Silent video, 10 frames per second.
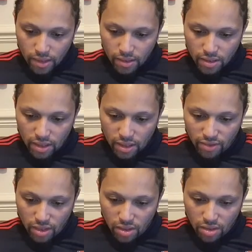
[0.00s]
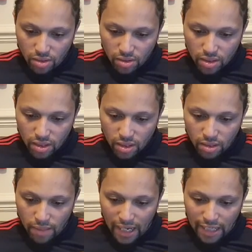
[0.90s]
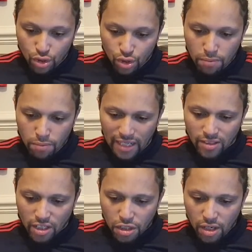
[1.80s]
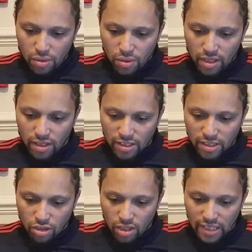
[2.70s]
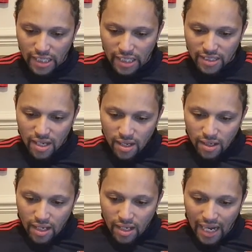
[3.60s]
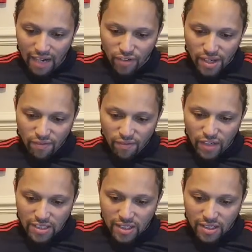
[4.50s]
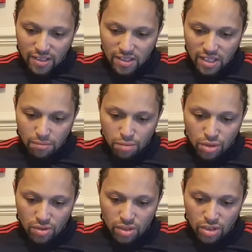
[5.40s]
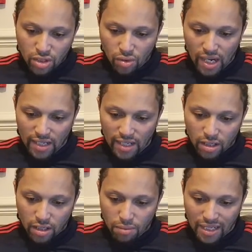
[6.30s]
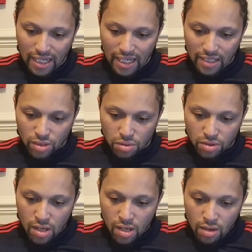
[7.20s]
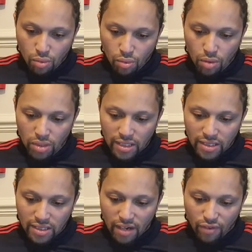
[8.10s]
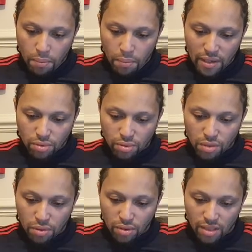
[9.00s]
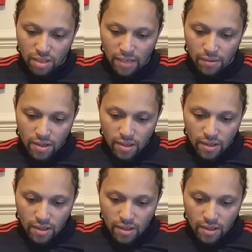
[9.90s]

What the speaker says: Let's have a look. Andrew Bland says, Yo, Curtis, the Kroenkes haven't invested in the team, sucked the soul out of the club and lied to us. What will it take for people to push them out?